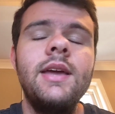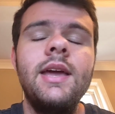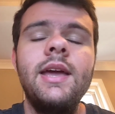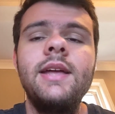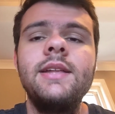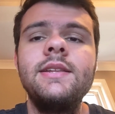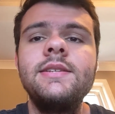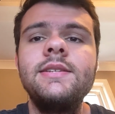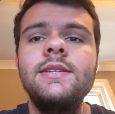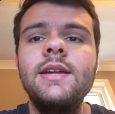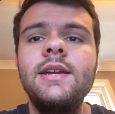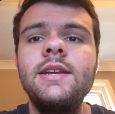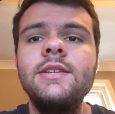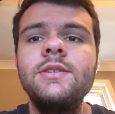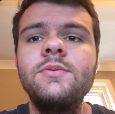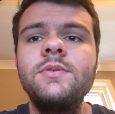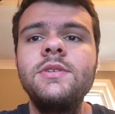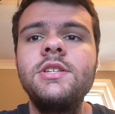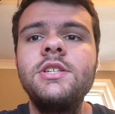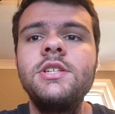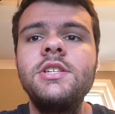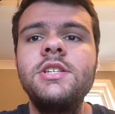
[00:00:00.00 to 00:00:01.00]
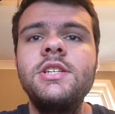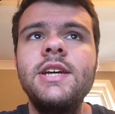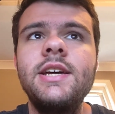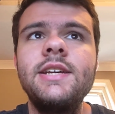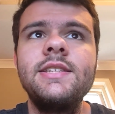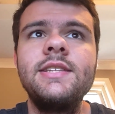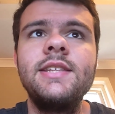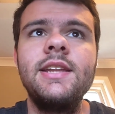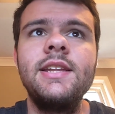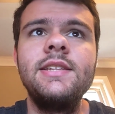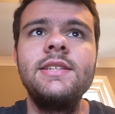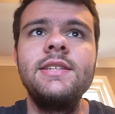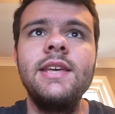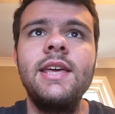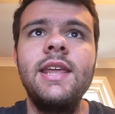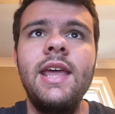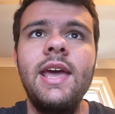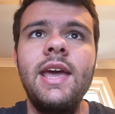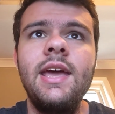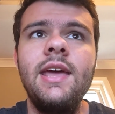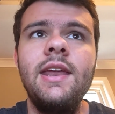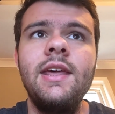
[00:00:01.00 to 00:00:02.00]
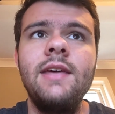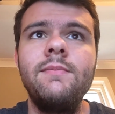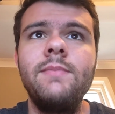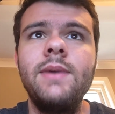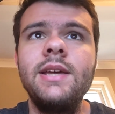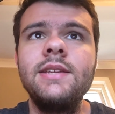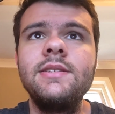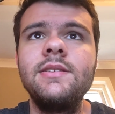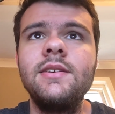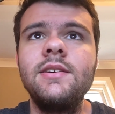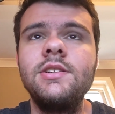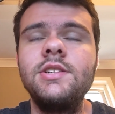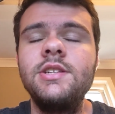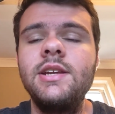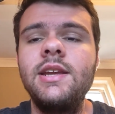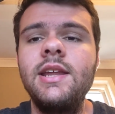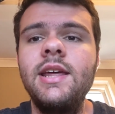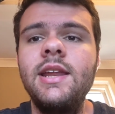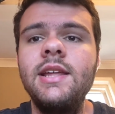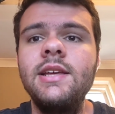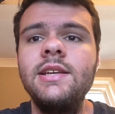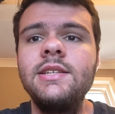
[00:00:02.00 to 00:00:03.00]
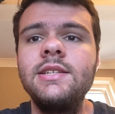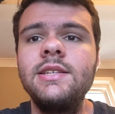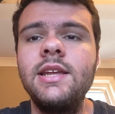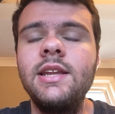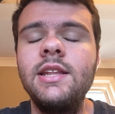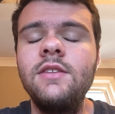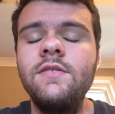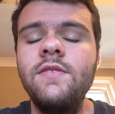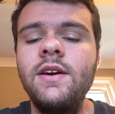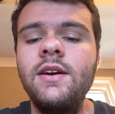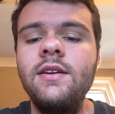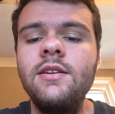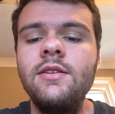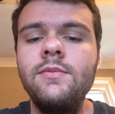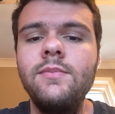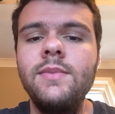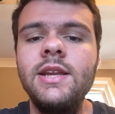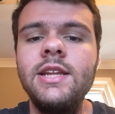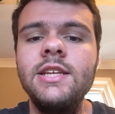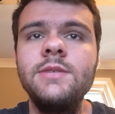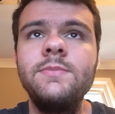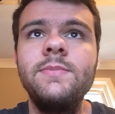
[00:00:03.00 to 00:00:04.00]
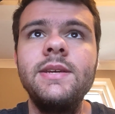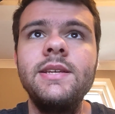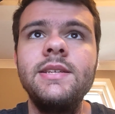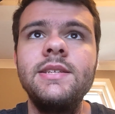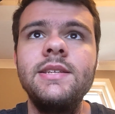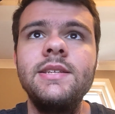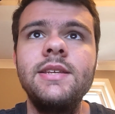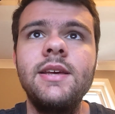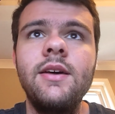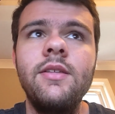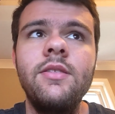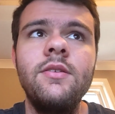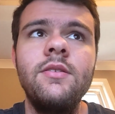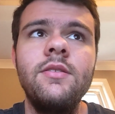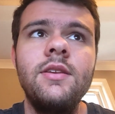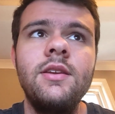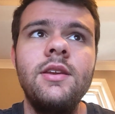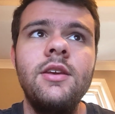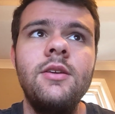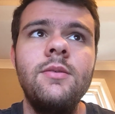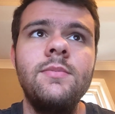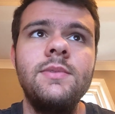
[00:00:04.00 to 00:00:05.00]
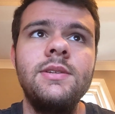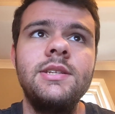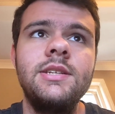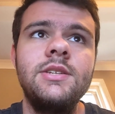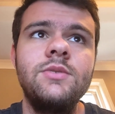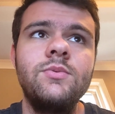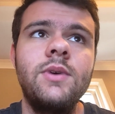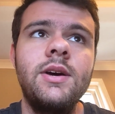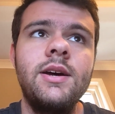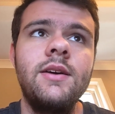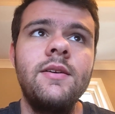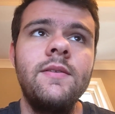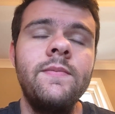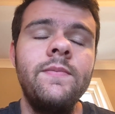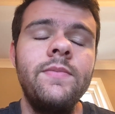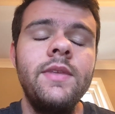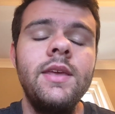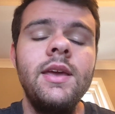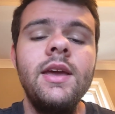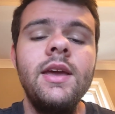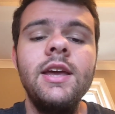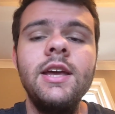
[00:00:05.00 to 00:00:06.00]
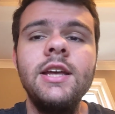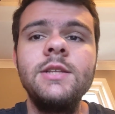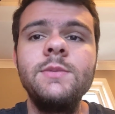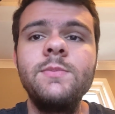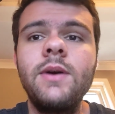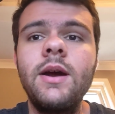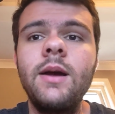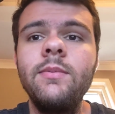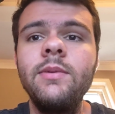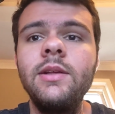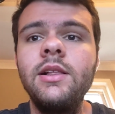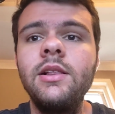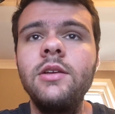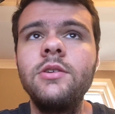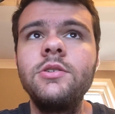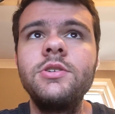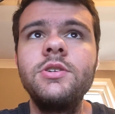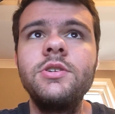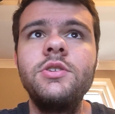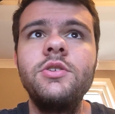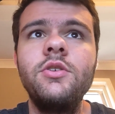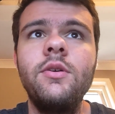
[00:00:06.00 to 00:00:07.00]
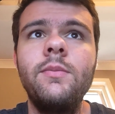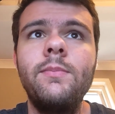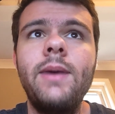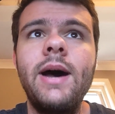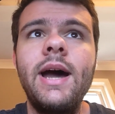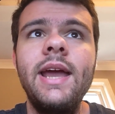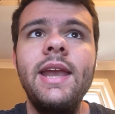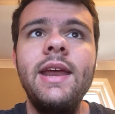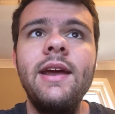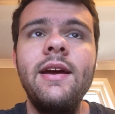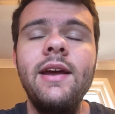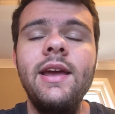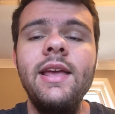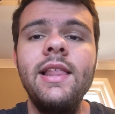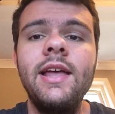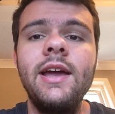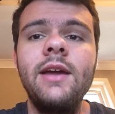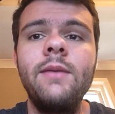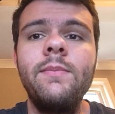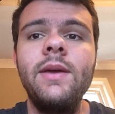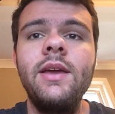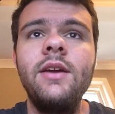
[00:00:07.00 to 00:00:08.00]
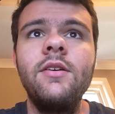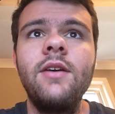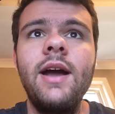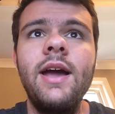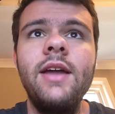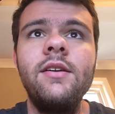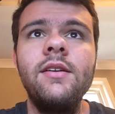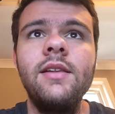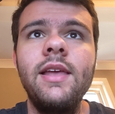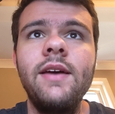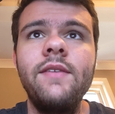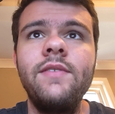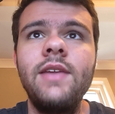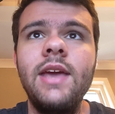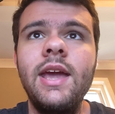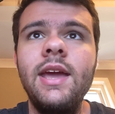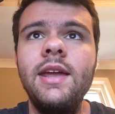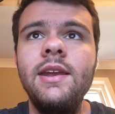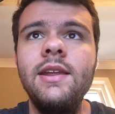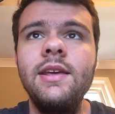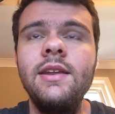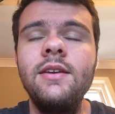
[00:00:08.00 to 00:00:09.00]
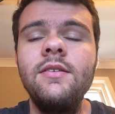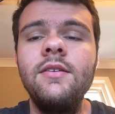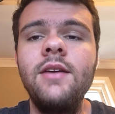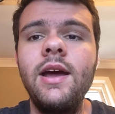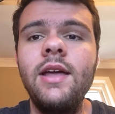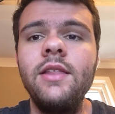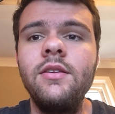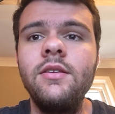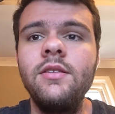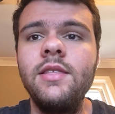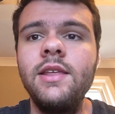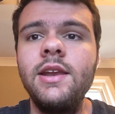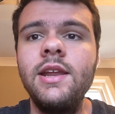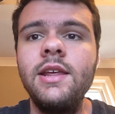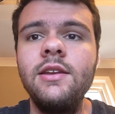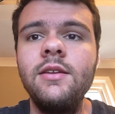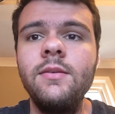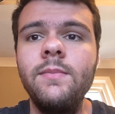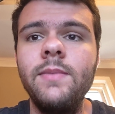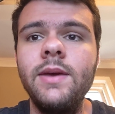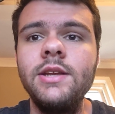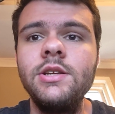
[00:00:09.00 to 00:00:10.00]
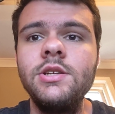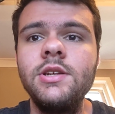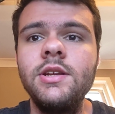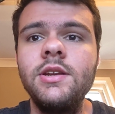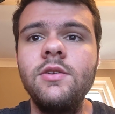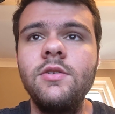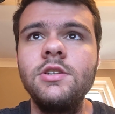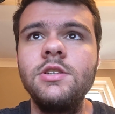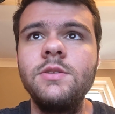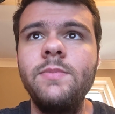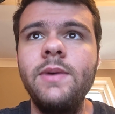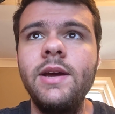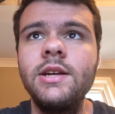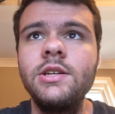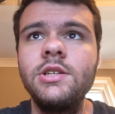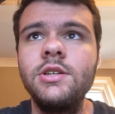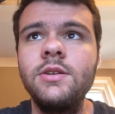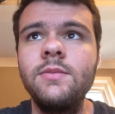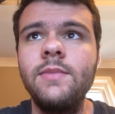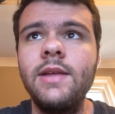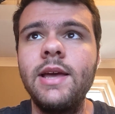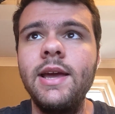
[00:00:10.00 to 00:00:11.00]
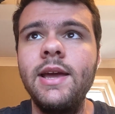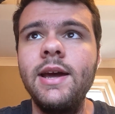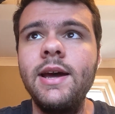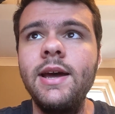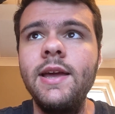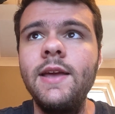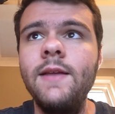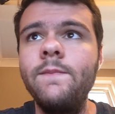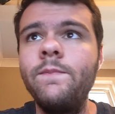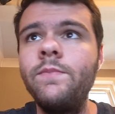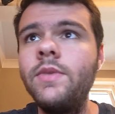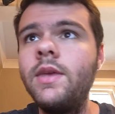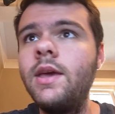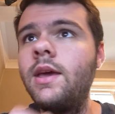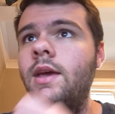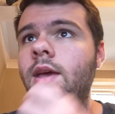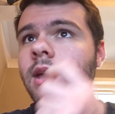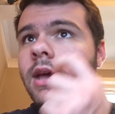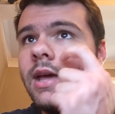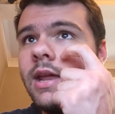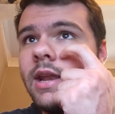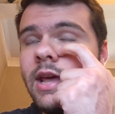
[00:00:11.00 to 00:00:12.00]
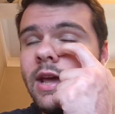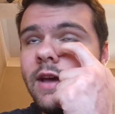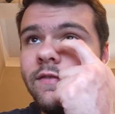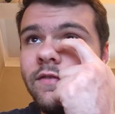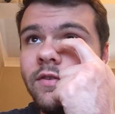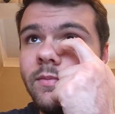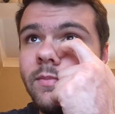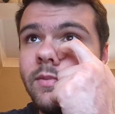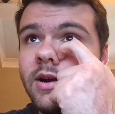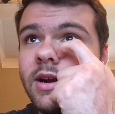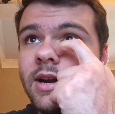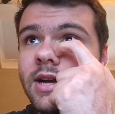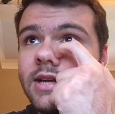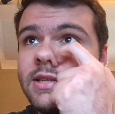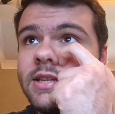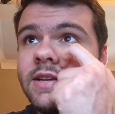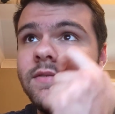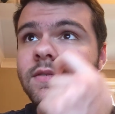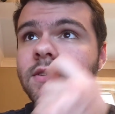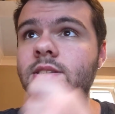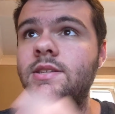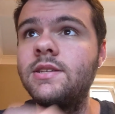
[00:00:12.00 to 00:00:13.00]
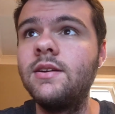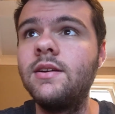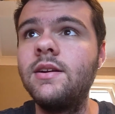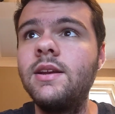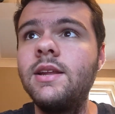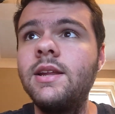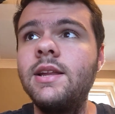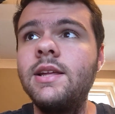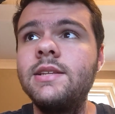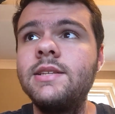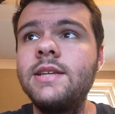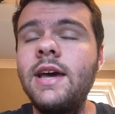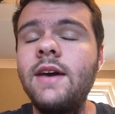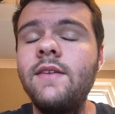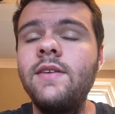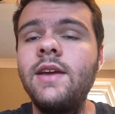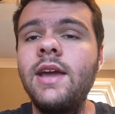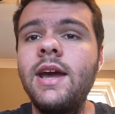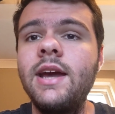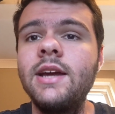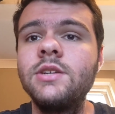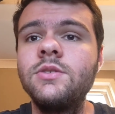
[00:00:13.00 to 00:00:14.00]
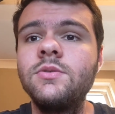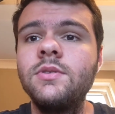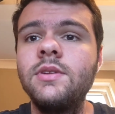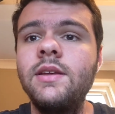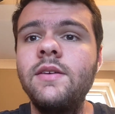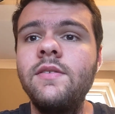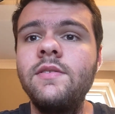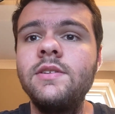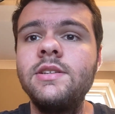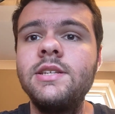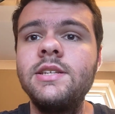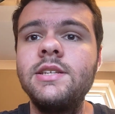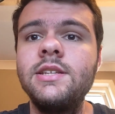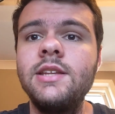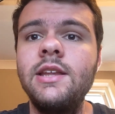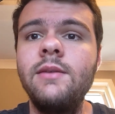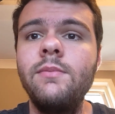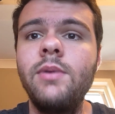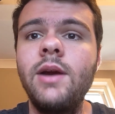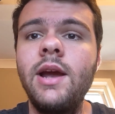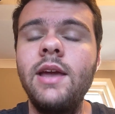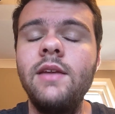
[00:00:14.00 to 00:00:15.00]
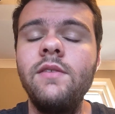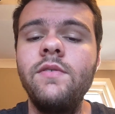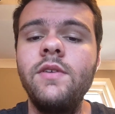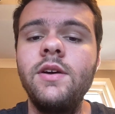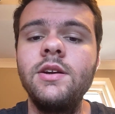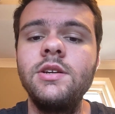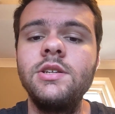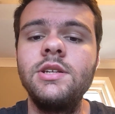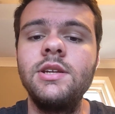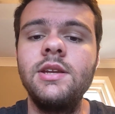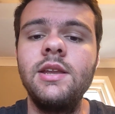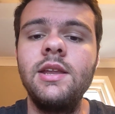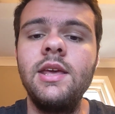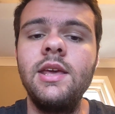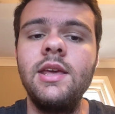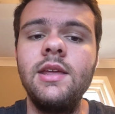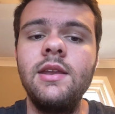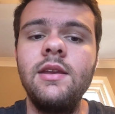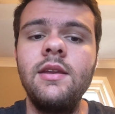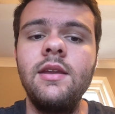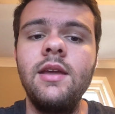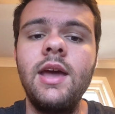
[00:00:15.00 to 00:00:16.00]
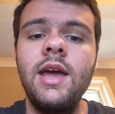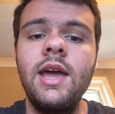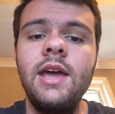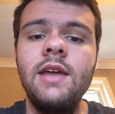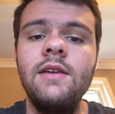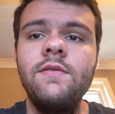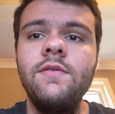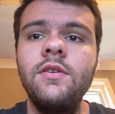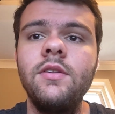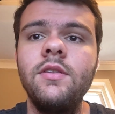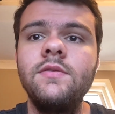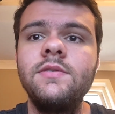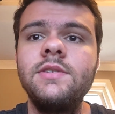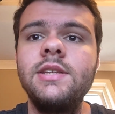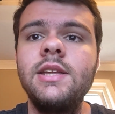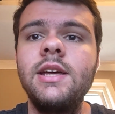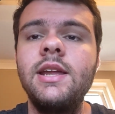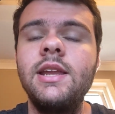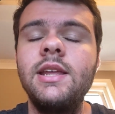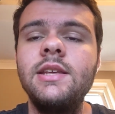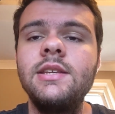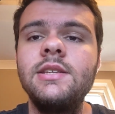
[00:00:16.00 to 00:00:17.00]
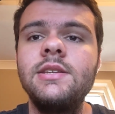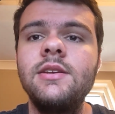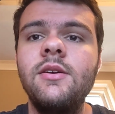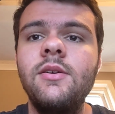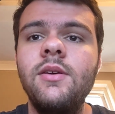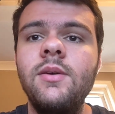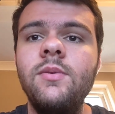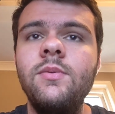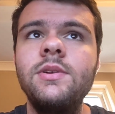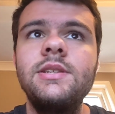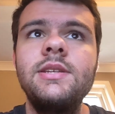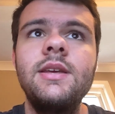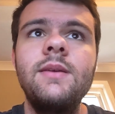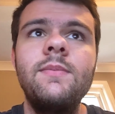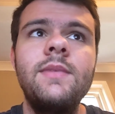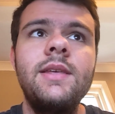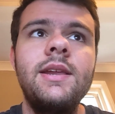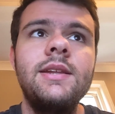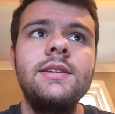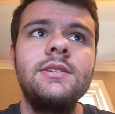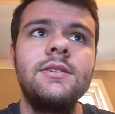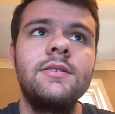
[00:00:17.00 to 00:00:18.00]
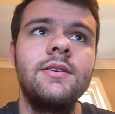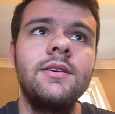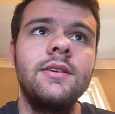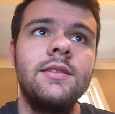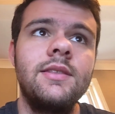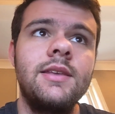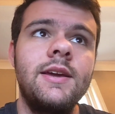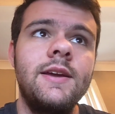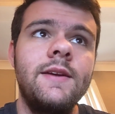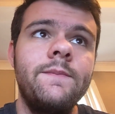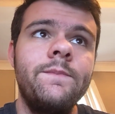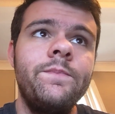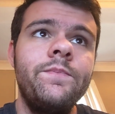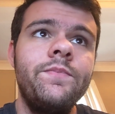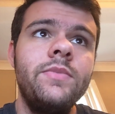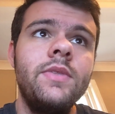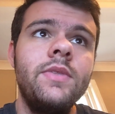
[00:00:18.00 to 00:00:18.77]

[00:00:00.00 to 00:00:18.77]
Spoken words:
And studies would suggest that it's innate and based on genetics, and it's found in many species other than humans as well. It's probably closer to a binary, like being right or left-handed, rather than a dimension or spectrum like height. And fMRIs have discerned it as having actual differences in brain function in a handful of studies, so it would seem that it's a real thing.